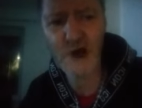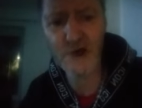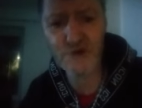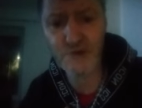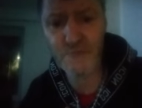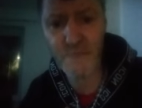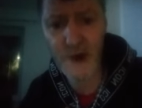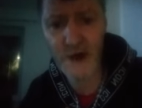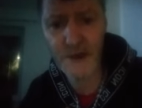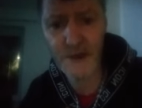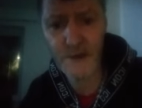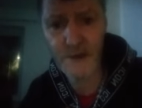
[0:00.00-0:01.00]
as a
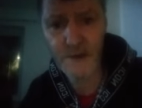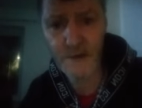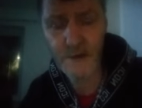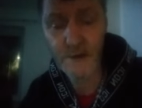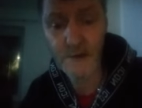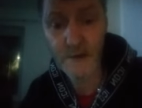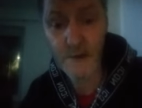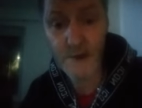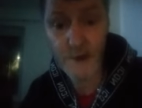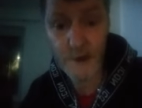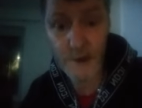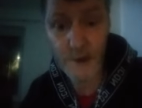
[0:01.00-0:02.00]
man.
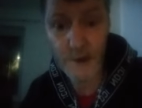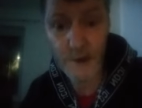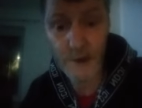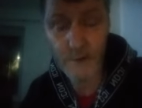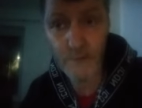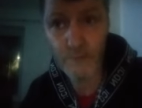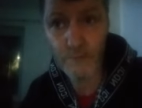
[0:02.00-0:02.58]
I